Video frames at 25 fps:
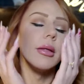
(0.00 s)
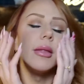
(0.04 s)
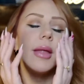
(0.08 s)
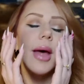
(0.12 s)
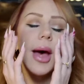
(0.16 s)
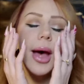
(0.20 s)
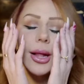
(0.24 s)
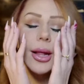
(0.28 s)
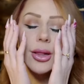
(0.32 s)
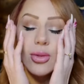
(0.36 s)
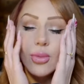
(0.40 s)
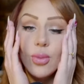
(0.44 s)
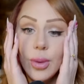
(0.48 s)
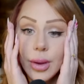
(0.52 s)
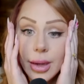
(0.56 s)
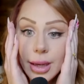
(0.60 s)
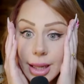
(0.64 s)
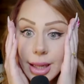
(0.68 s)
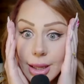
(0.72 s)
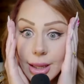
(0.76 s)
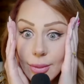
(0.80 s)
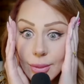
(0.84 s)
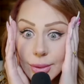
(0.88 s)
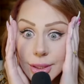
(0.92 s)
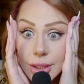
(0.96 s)
That's what
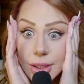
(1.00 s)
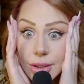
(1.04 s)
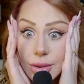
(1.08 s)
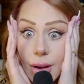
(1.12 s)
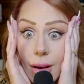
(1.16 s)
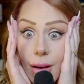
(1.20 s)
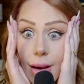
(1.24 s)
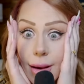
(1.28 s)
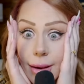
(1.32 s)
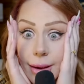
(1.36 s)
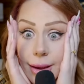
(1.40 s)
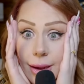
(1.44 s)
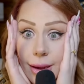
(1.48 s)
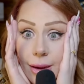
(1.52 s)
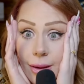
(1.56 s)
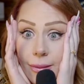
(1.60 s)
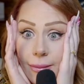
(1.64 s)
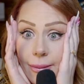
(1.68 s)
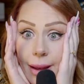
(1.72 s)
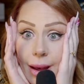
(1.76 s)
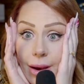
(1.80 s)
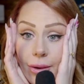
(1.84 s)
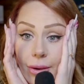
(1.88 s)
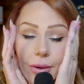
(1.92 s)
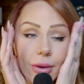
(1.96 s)
he was talking
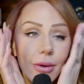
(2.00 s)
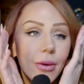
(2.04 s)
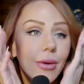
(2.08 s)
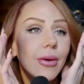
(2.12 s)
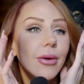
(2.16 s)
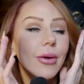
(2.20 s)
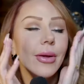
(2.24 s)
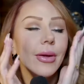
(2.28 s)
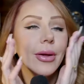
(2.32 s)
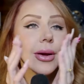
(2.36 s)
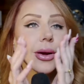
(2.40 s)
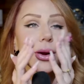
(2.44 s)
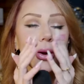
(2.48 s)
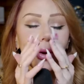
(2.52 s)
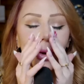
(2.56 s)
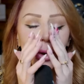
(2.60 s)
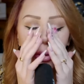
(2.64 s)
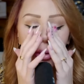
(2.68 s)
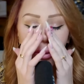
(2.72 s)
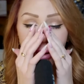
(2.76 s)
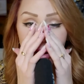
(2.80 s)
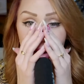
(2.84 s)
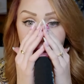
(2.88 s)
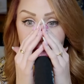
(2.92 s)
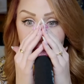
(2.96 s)
about earlier.
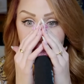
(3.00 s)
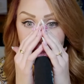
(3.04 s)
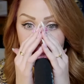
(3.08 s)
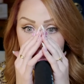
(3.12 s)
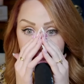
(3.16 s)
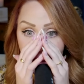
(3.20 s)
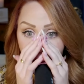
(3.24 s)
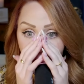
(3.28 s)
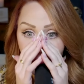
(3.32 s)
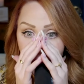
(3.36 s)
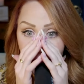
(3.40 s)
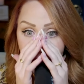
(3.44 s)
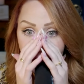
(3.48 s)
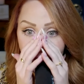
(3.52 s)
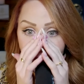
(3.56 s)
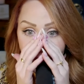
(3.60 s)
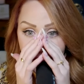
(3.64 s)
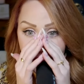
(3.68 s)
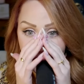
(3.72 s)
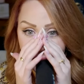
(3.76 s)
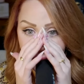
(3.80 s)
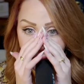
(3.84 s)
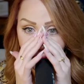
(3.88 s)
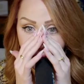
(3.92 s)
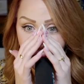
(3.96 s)
Okay, somebody
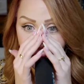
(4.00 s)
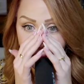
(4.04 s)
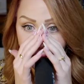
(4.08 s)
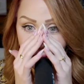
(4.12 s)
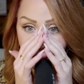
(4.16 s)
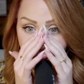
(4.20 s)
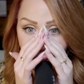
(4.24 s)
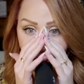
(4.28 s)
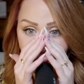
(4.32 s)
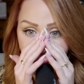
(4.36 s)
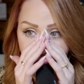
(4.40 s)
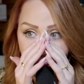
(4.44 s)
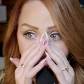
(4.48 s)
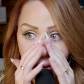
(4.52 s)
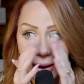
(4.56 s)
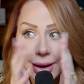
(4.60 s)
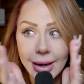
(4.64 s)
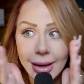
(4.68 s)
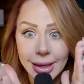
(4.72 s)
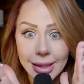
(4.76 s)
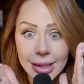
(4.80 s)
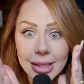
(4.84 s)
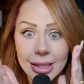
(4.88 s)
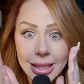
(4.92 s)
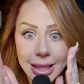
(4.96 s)
was talking about,
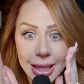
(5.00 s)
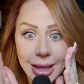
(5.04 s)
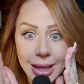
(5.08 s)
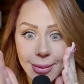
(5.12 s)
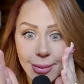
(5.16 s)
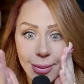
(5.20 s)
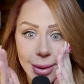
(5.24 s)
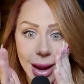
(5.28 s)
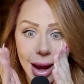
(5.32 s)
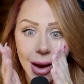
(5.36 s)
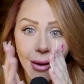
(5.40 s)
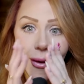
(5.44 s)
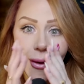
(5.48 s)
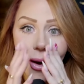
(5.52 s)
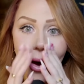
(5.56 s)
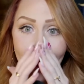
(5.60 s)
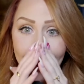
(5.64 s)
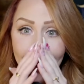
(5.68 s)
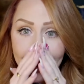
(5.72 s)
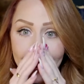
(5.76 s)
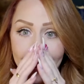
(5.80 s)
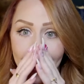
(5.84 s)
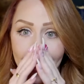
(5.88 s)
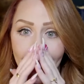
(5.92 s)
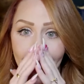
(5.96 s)
and it's him now,
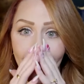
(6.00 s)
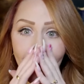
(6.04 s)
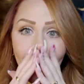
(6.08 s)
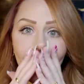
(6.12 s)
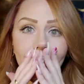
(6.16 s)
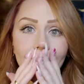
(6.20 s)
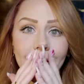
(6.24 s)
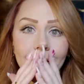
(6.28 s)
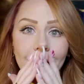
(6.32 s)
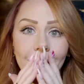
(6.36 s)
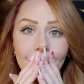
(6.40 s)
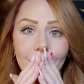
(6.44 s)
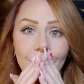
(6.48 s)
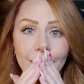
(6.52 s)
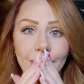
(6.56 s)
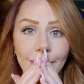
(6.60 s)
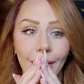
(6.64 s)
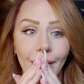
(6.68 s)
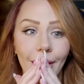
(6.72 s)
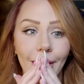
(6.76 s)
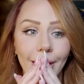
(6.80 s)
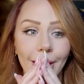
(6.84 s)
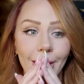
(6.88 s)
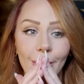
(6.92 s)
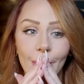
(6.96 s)
I know. They were
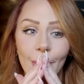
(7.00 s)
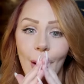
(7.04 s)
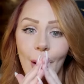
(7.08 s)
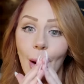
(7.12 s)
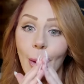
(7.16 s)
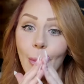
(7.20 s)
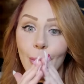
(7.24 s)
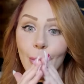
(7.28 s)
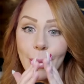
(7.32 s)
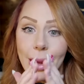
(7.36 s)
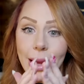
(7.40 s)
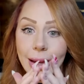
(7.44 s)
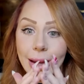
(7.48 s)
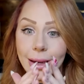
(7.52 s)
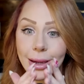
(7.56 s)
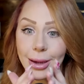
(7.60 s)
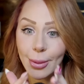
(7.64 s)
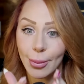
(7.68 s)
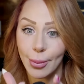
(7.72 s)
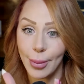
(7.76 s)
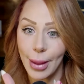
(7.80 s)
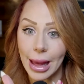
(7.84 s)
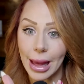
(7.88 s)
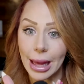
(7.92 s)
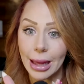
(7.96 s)
talking about making
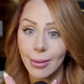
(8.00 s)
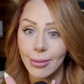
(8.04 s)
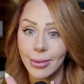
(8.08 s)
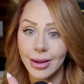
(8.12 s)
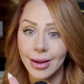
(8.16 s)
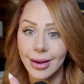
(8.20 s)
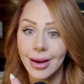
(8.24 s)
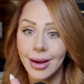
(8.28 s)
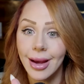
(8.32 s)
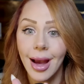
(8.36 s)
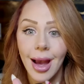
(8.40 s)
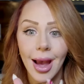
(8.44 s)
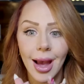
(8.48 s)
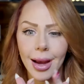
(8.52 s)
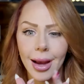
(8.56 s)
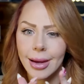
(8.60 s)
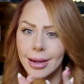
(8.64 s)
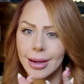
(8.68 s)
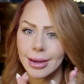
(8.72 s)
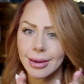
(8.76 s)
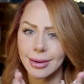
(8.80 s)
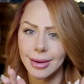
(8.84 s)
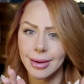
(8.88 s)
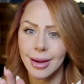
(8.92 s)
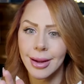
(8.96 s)
a baby,
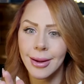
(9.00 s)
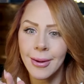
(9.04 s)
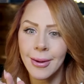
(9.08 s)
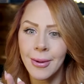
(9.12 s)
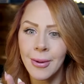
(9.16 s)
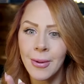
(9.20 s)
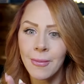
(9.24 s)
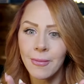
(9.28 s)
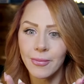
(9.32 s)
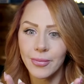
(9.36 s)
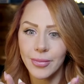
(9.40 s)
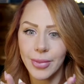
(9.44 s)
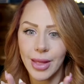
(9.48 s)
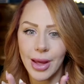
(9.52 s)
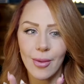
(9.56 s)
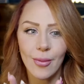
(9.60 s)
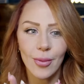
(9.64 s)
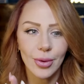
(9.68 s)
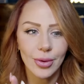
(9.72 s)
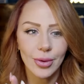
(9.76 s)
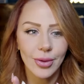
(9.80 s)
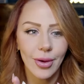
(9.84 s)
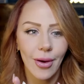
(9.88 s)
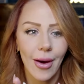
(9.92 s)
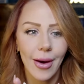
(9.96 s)
and they
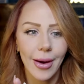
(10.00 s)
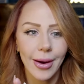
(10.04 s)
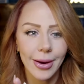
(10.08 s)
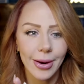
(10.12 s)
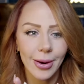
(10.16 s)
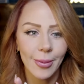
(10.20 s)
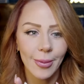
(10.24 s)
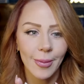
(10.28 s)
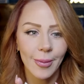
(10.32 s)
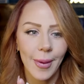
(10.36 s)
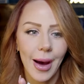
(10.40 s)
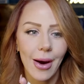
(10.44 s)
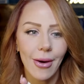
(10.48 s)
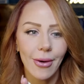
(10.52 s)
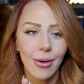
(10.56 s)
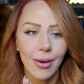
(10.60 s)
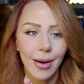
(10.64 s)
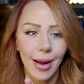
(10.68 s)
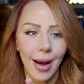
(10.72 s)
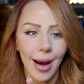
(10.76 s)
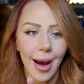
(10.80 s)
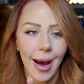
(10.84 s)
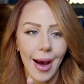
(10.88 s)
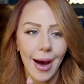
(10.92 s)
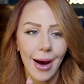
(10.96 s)
were talking about
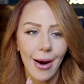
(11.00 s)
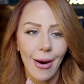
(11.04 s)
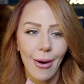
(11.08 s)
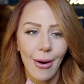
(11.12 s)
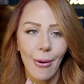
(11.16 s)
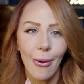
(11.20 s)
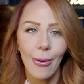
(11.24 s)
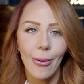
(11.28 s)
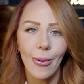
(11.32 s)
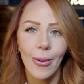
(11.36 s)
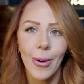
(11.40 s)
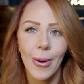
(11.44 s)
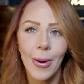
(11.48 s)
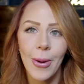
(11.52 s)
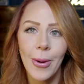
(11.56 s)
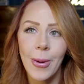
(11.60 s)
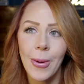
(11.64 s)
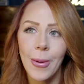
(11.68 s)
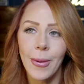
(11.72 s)
how.